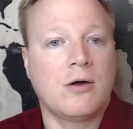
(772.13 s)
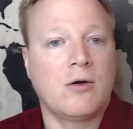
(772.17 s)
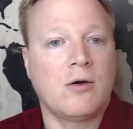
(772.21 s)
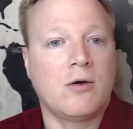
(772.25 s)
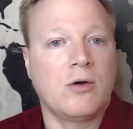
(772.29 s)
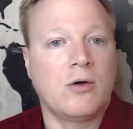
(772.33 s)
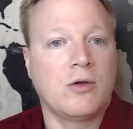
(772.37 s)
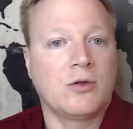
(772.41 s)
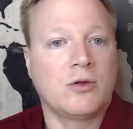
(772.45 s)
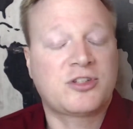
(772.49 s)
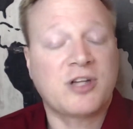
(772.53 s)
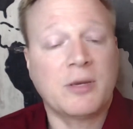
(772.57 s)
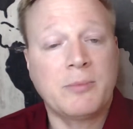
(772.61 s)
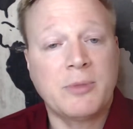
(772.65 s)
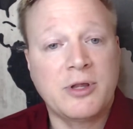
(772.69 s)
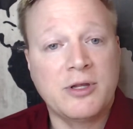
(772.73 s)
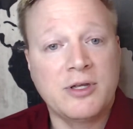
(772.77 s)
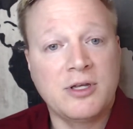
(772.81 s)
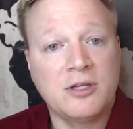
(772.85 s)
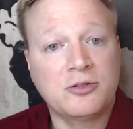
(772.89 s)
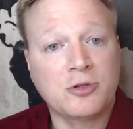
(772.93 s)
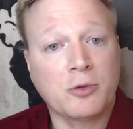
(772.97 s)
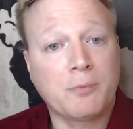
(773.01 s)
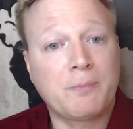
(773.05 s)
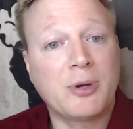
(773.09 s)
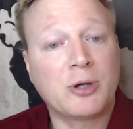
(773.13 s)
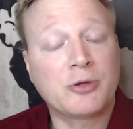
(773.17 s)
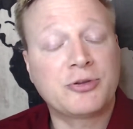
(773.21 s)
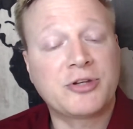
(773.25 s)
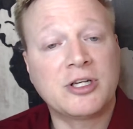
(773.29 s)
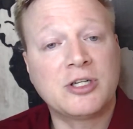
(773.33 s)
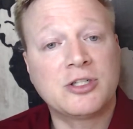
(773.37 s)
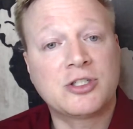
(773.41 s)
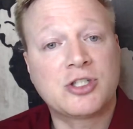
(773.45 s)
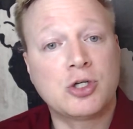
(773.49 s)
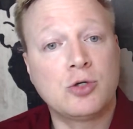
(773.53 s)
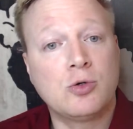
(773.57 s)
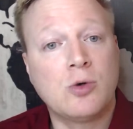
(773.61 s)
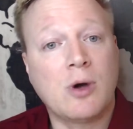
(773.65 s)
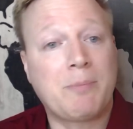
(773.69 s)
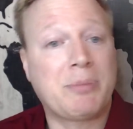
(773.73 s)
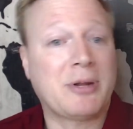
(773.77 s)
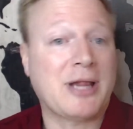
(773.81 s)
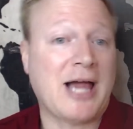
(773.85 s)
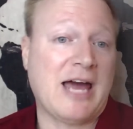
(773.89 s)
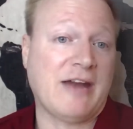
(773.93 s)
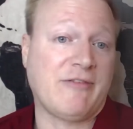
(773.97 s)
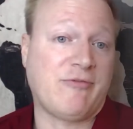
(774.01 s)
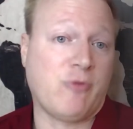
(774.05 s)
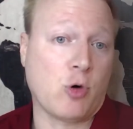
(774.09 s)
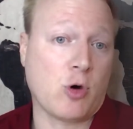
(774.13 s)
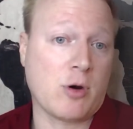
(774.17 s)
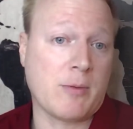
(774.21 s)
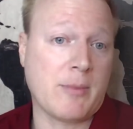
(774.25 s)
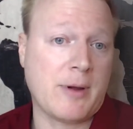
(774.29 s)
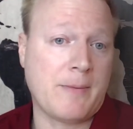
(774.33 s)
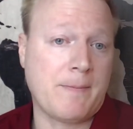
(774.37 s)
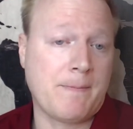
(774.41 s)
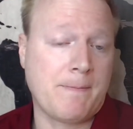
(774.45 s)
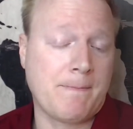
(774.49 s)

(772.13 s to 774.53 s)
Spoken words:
Some of these are built into a platform.